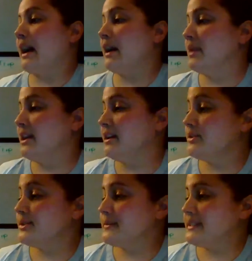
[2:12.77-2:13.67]
I may
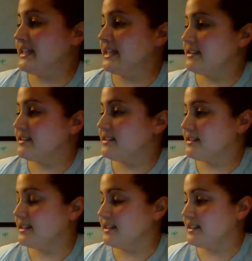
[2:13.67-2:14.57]
go to a dance,
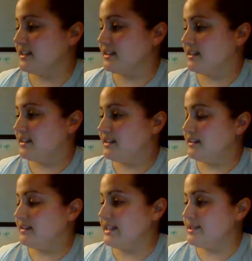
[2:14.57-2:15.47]
said Duck.
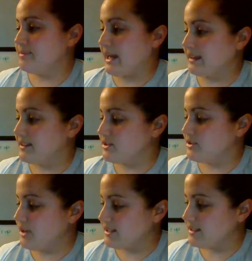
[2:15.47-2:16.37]
Let's pack this
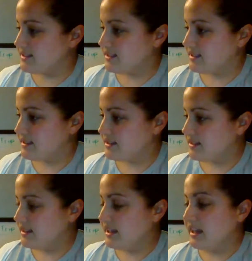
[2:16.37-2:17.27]
dress.
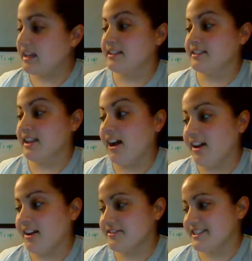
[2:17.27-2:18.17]
I'd
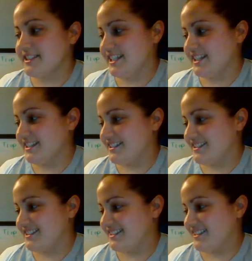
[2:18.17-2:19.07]
love to dance,
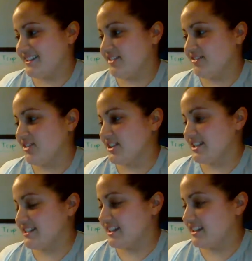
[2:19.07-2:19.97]

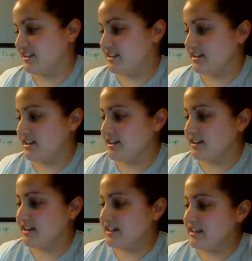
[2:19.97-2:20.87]
Froggy said.
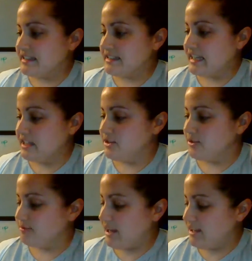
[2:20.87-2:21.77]
Here, take
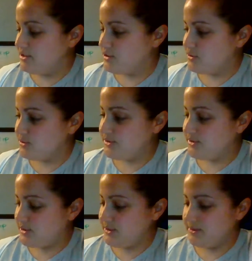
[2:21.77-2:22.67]
your red shoes
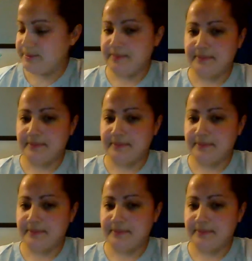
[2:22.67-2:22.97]
too.